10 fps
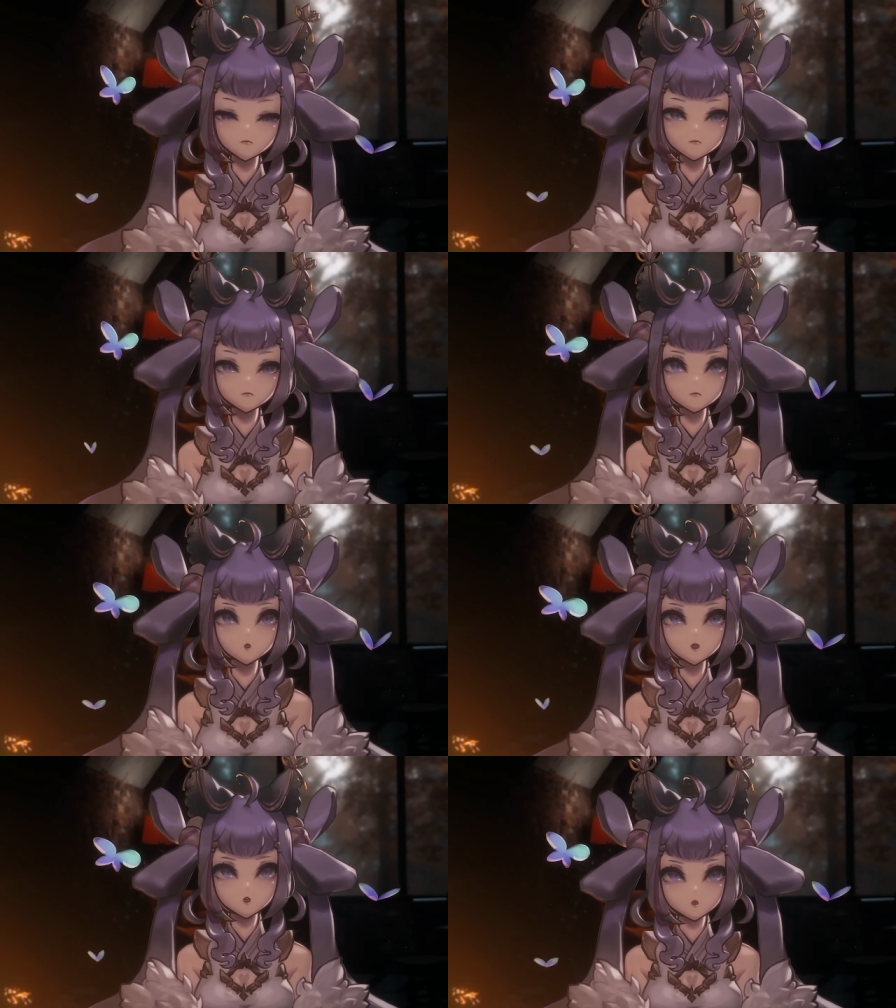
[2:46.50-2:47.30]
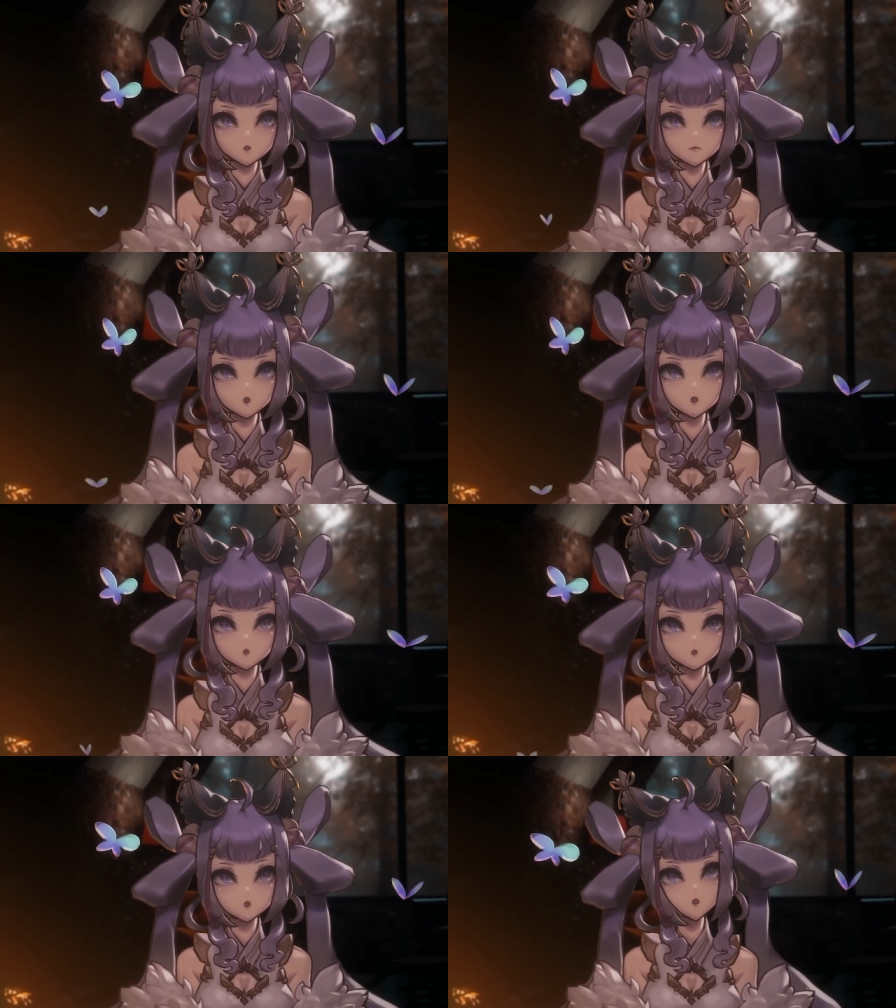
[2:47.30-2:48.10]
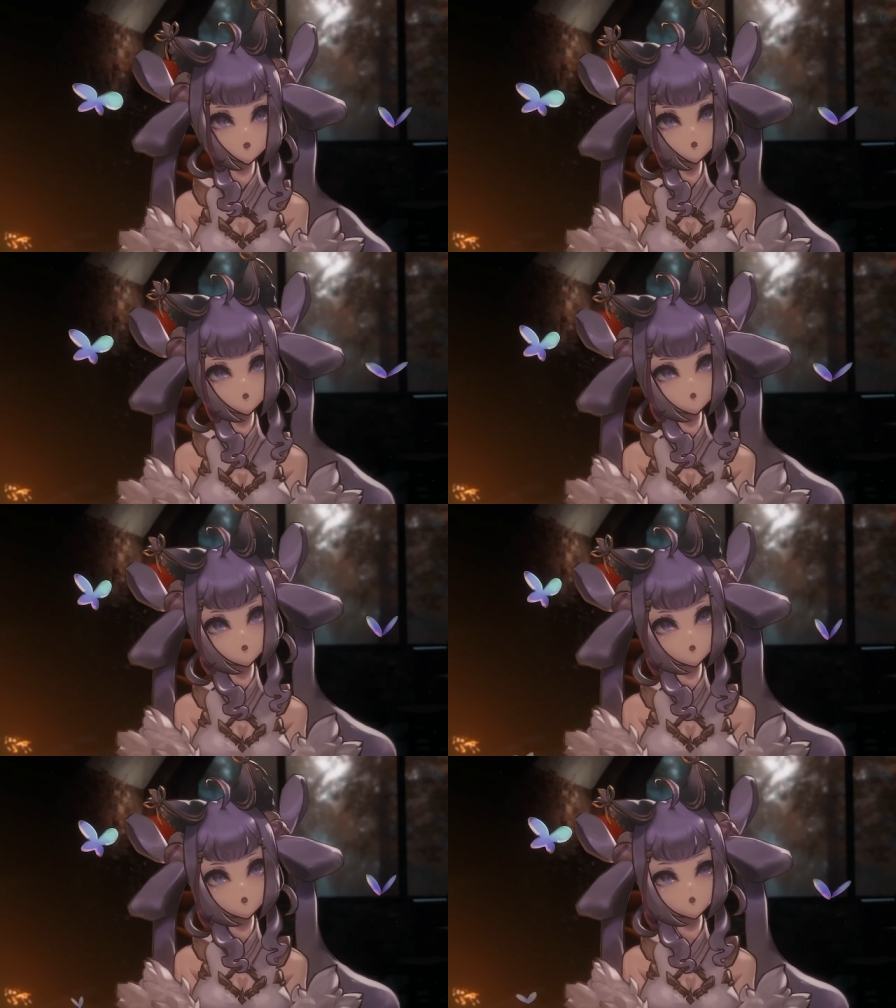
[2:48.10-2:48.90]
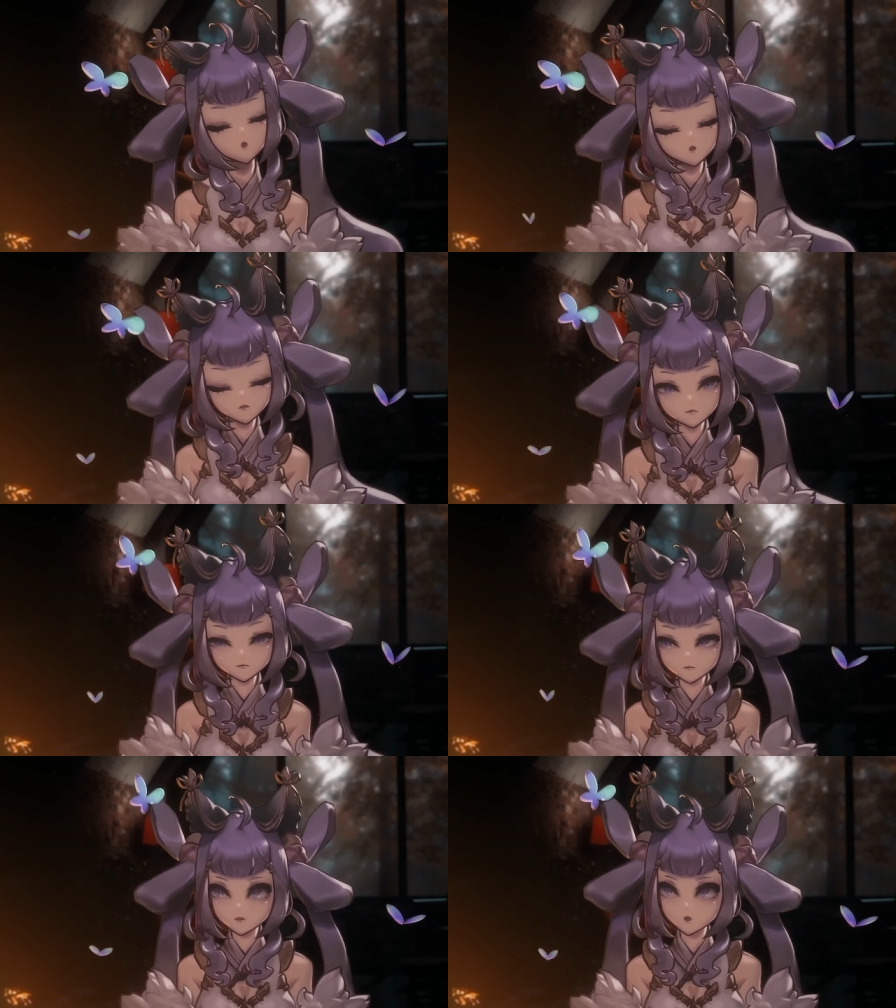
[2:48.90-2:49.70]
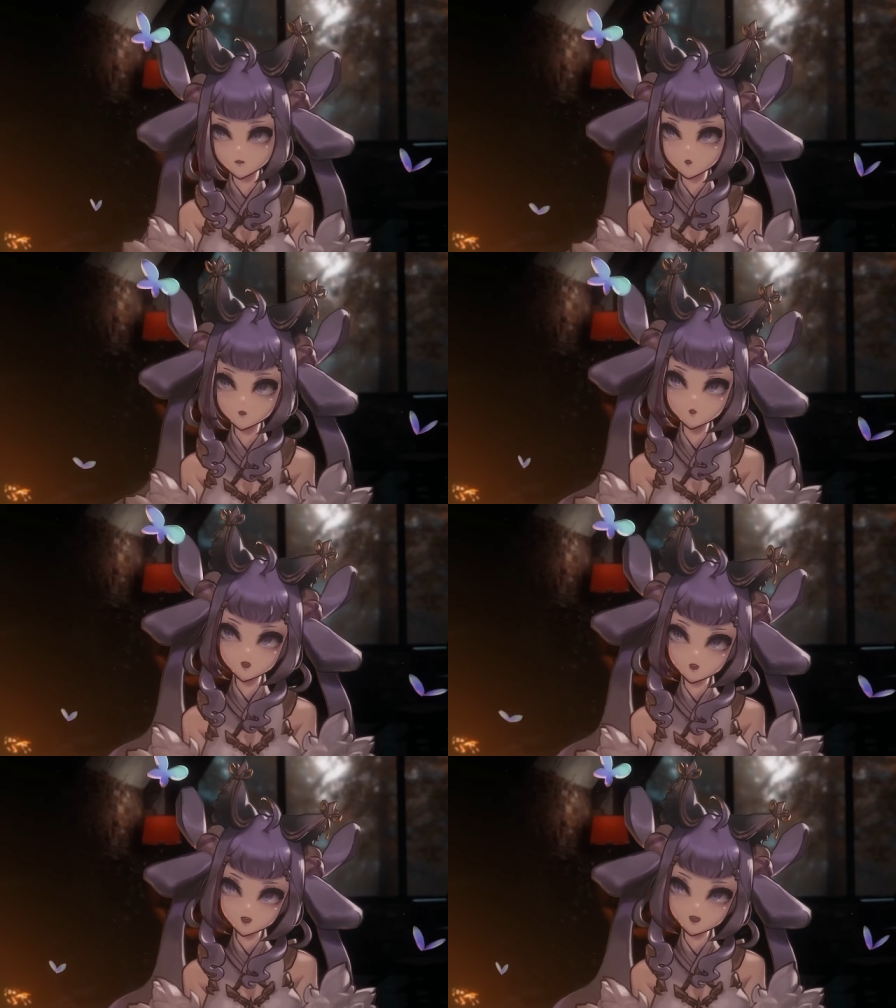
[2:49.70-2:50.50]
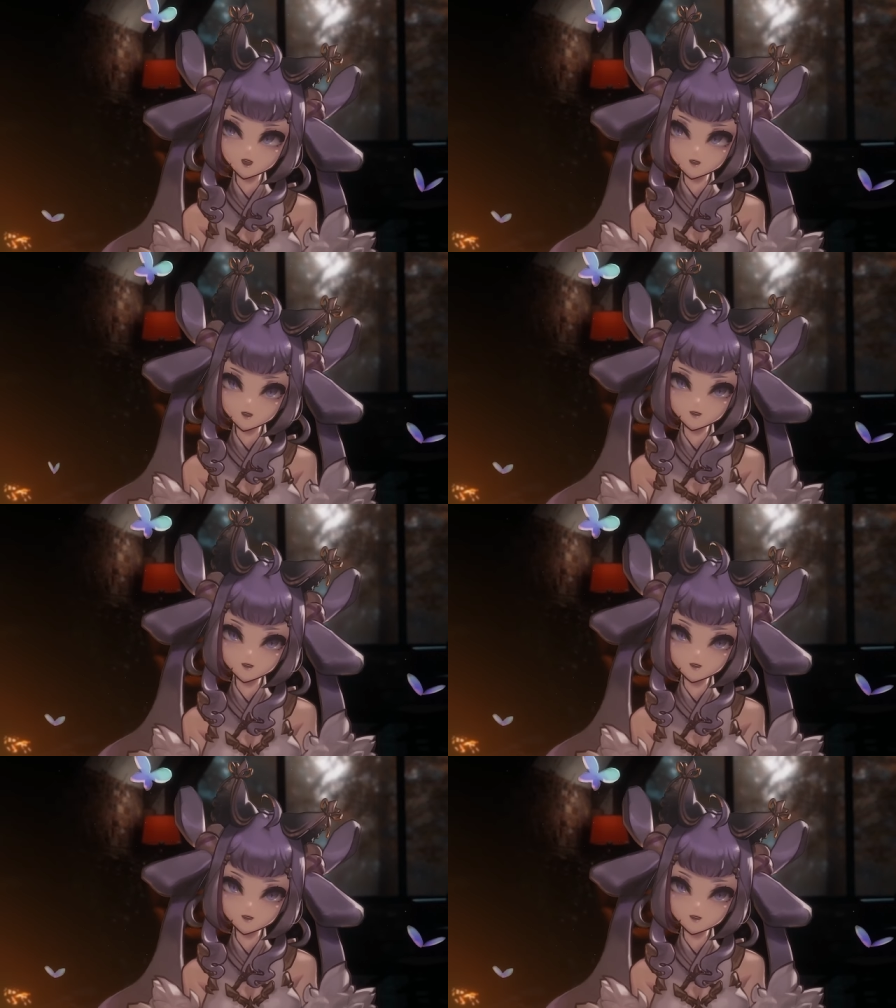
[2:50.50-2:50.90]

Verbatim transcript: but I also hear, hopefully, you guys can't hear,